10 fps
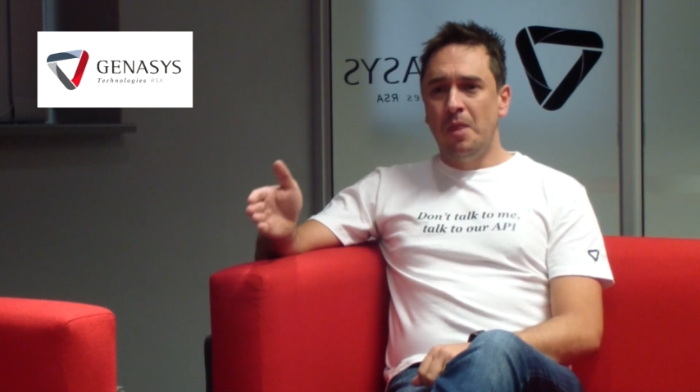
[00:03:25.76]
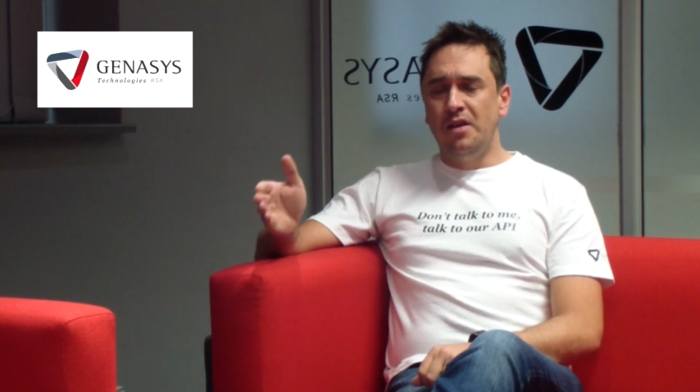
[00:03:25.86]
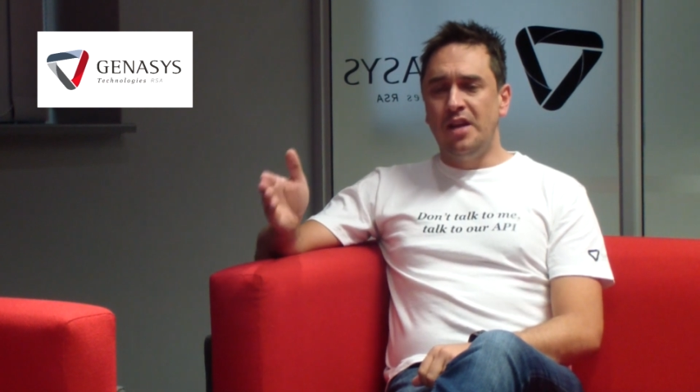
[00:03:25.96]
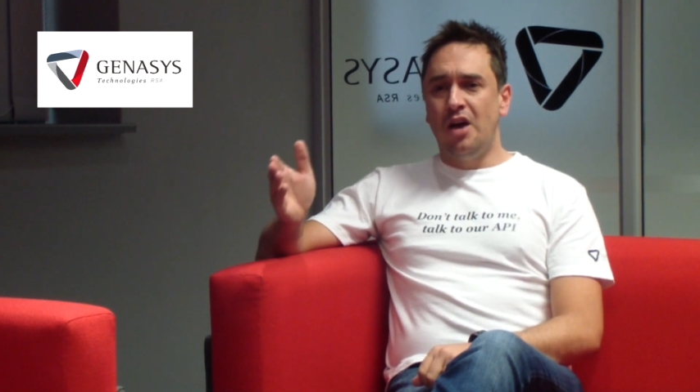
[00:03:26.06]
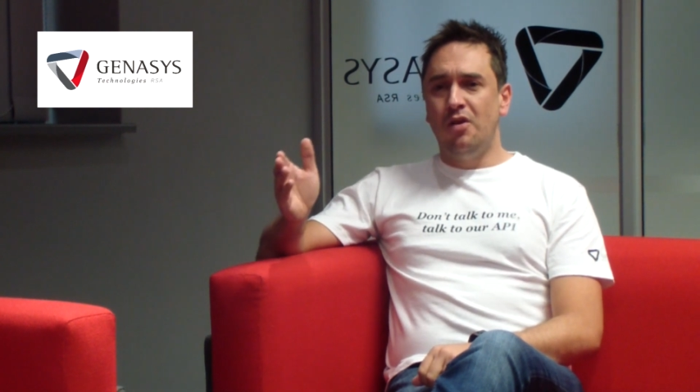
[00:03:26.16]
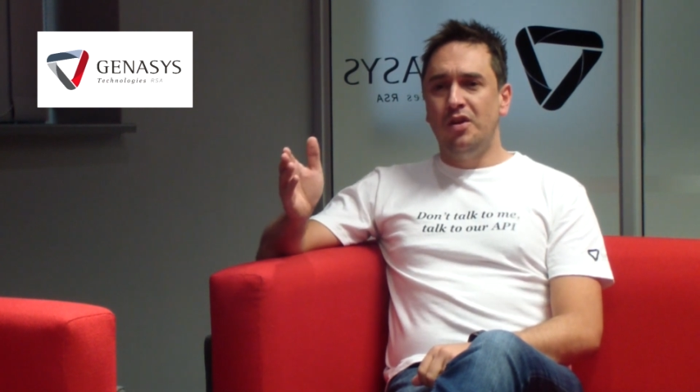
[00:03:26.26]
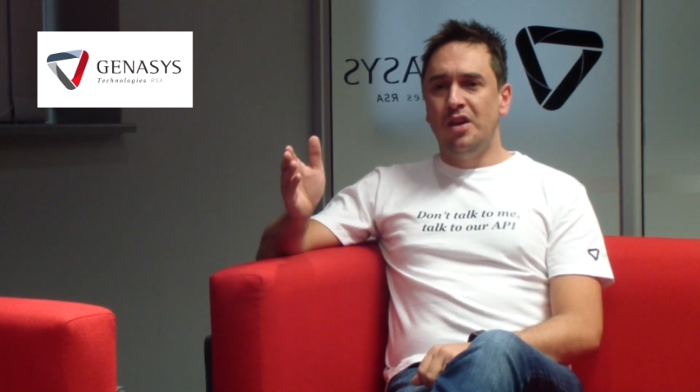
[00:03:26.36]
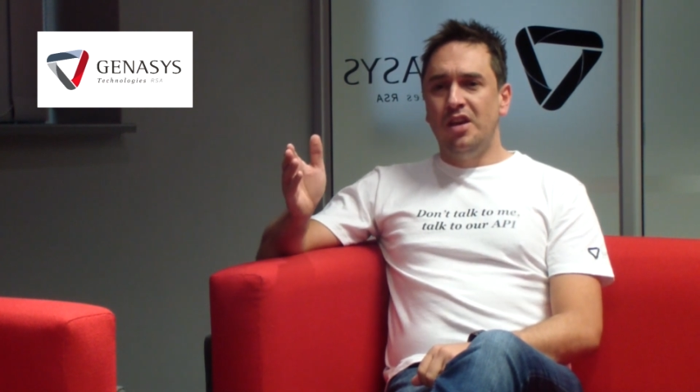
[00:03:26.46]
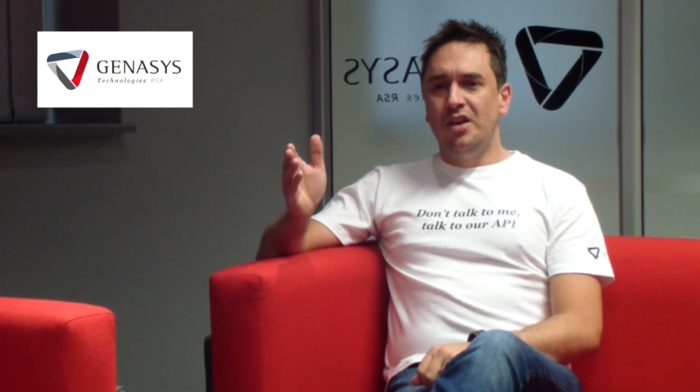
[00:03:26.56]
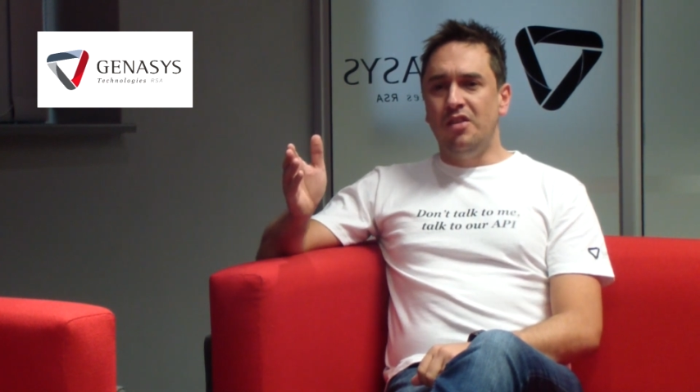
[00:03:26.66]
Now,
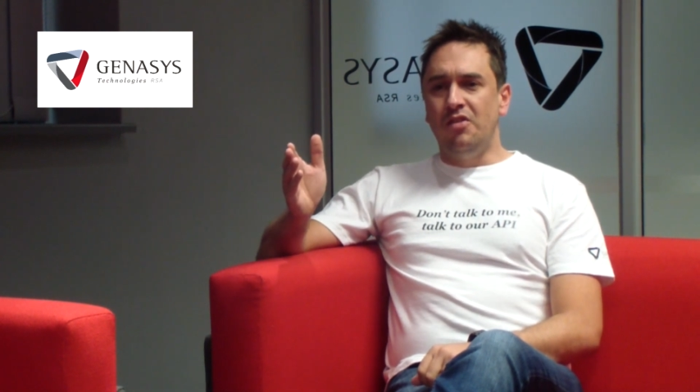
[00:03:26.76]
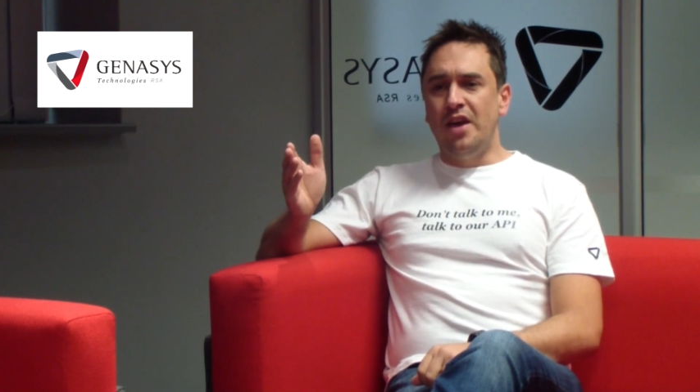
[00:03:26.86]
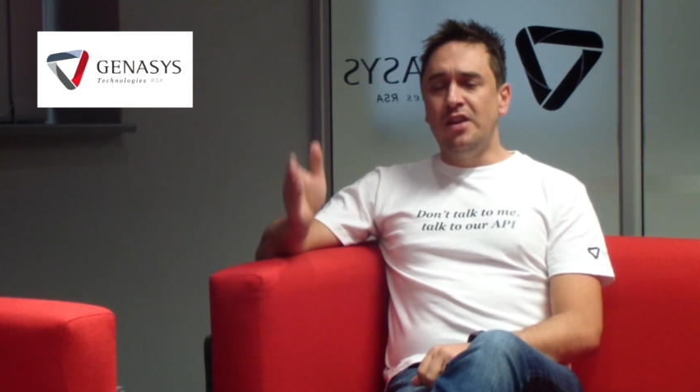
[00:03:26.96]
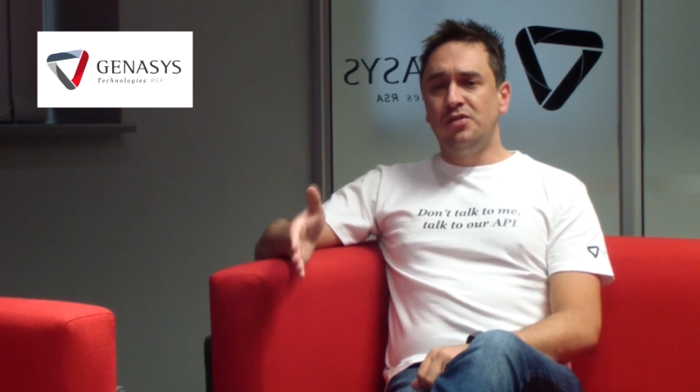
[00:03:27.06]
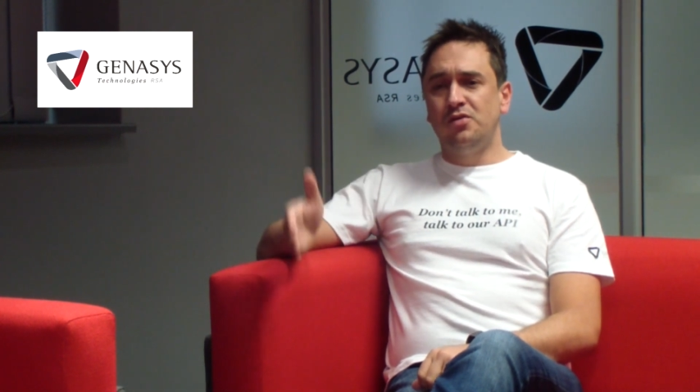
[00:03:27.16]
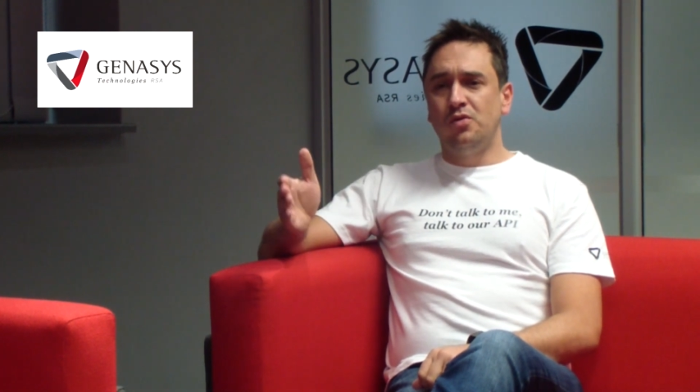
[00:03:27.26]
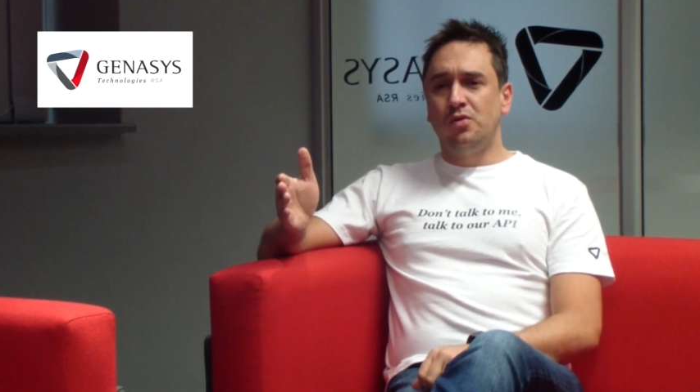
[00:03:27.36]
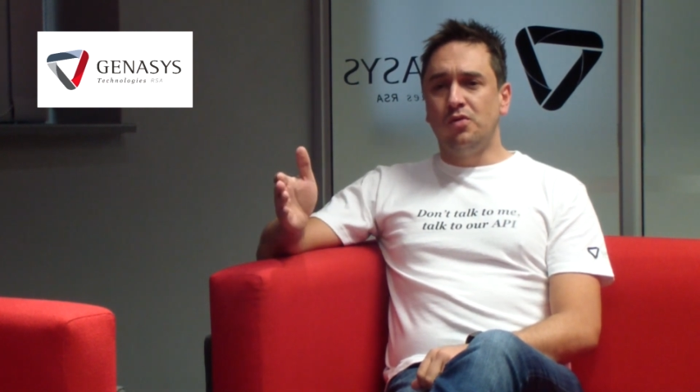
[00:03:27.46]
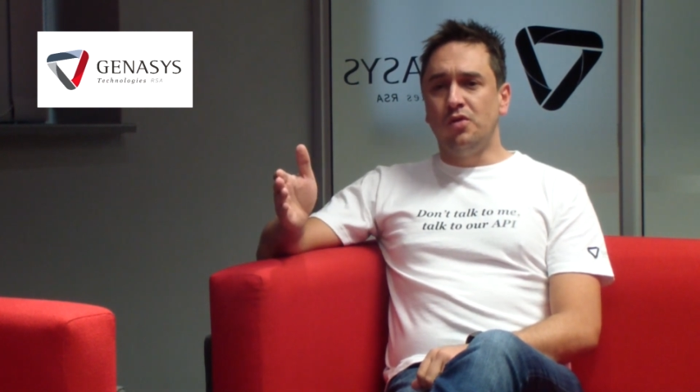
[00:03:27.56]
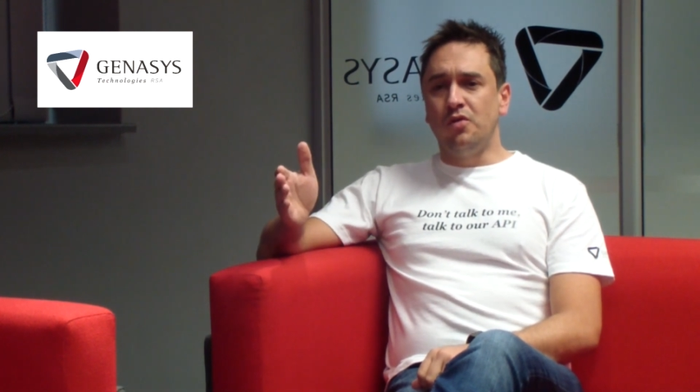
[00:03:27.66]
that is
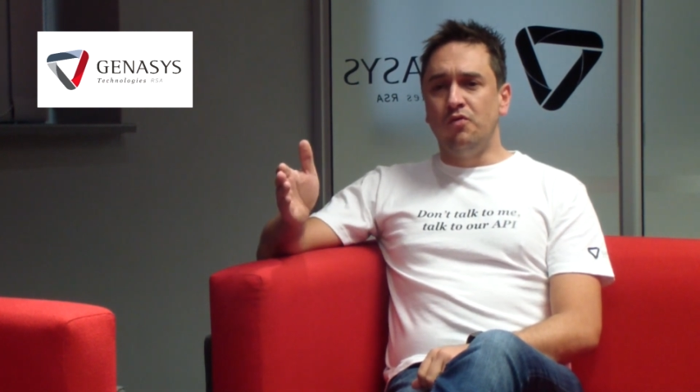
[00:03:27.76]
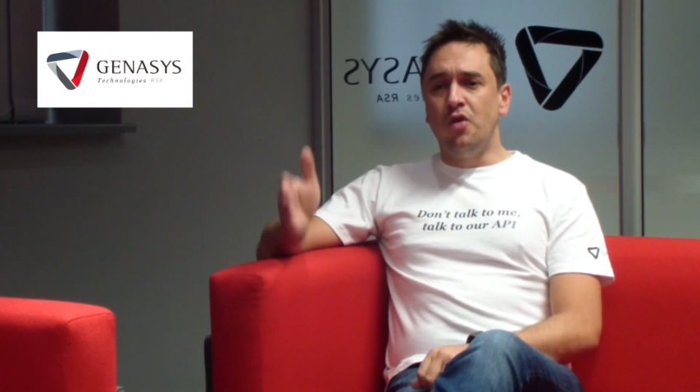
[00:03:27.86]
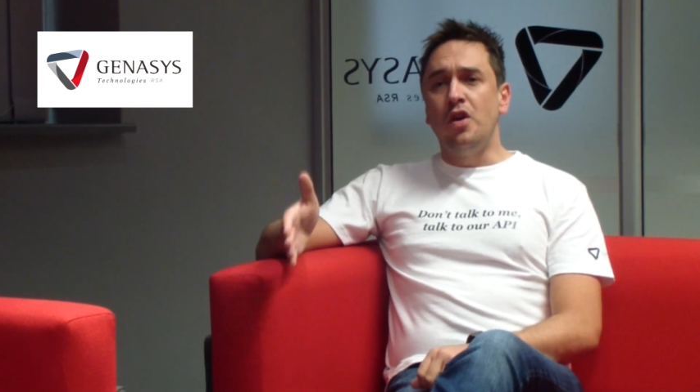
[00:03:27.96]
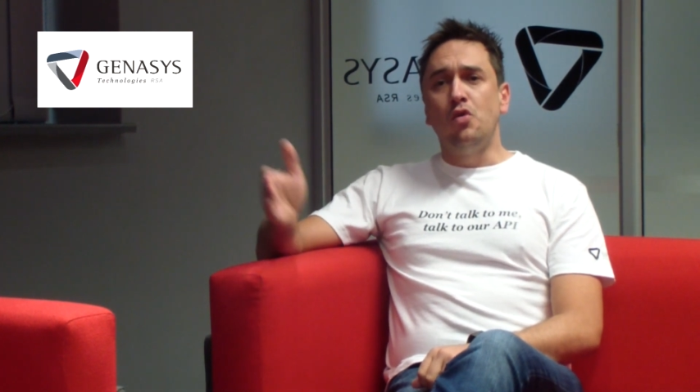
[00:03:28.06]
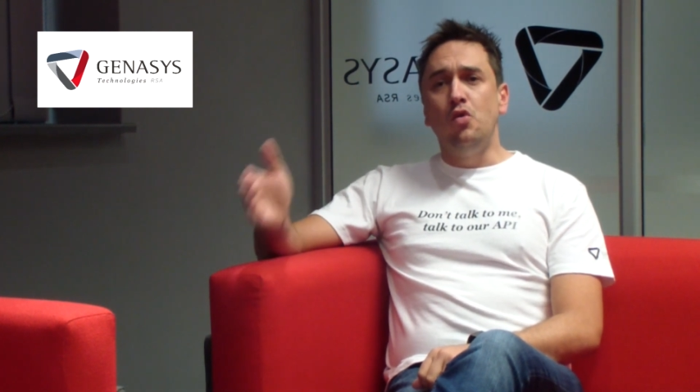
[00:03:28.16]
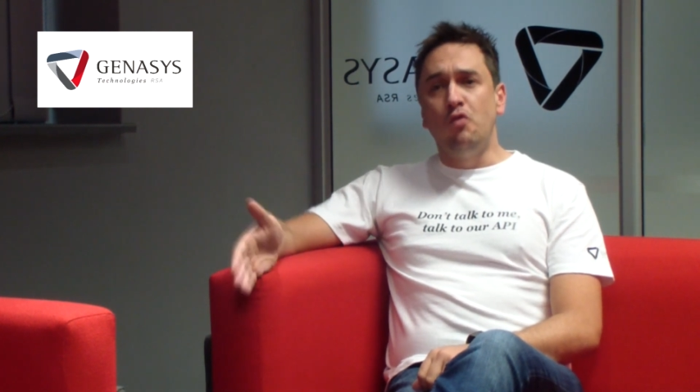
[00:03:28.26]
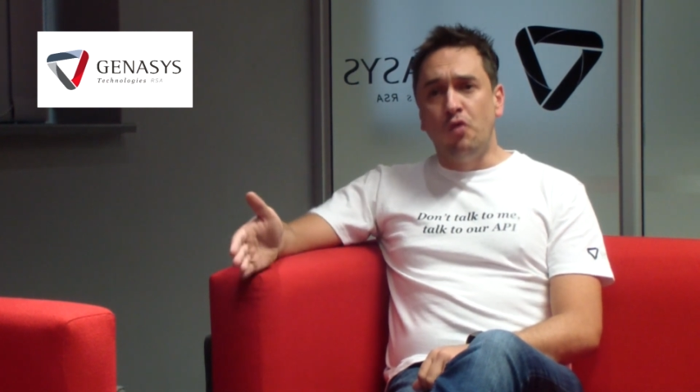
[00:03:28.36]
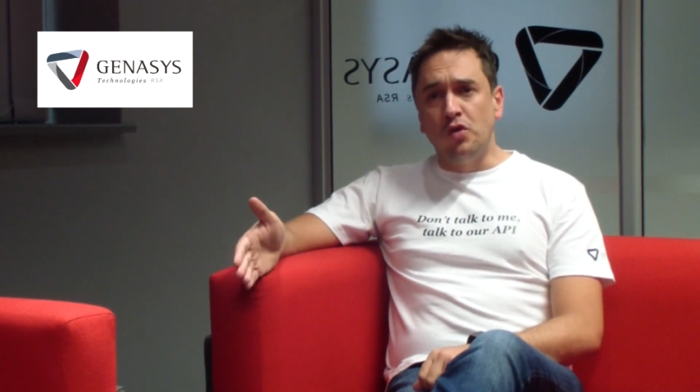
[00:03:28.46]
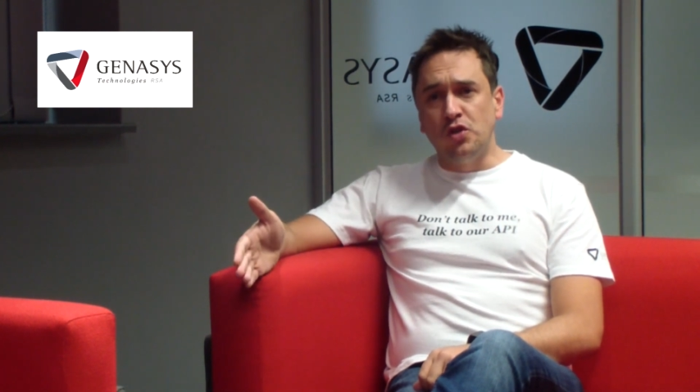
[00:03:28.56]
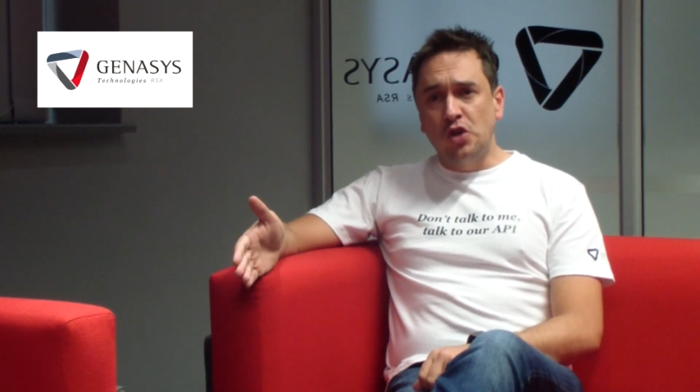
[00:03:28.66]
very cool
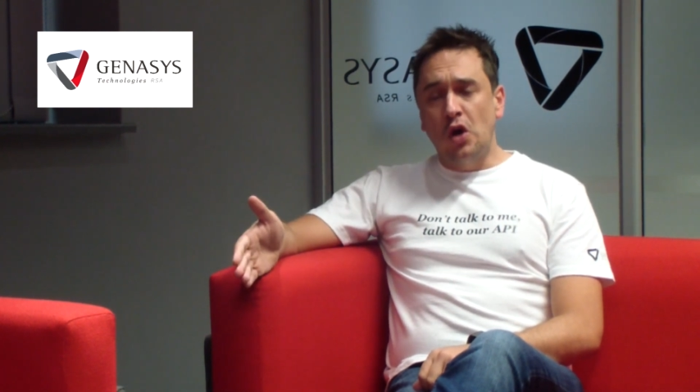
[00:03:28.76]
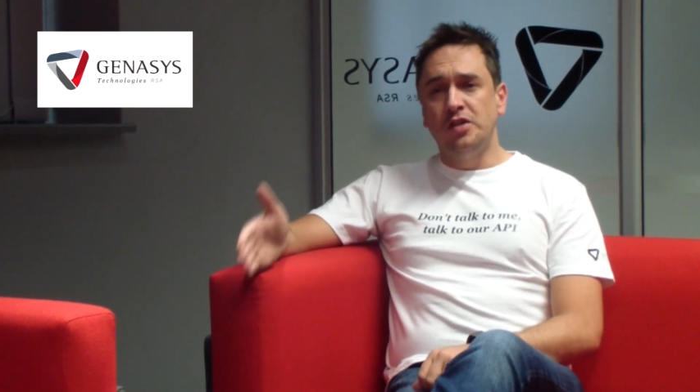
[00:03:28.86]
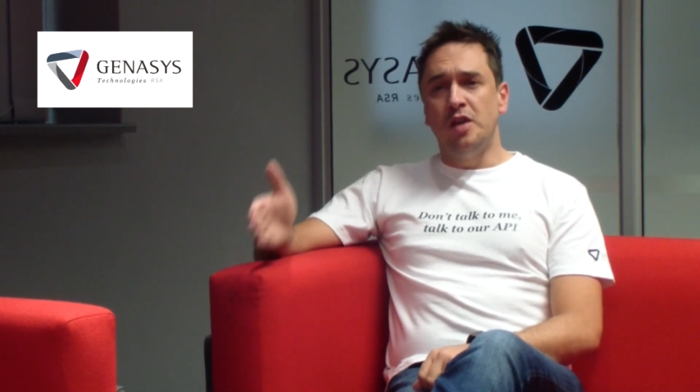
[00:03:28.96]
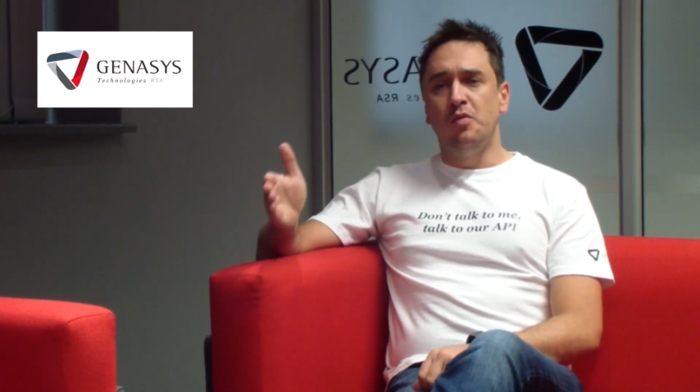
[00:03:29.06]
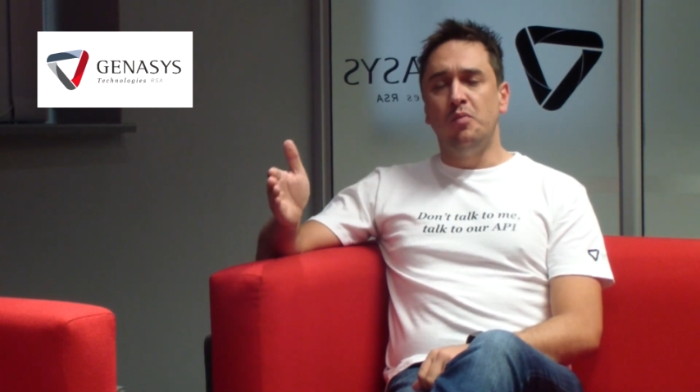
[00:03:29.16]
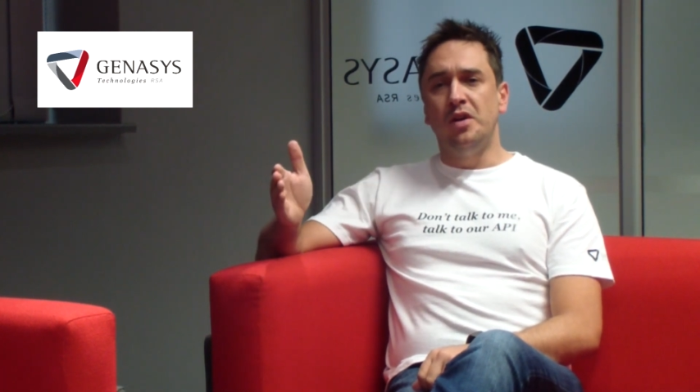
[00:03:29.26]
for a startup,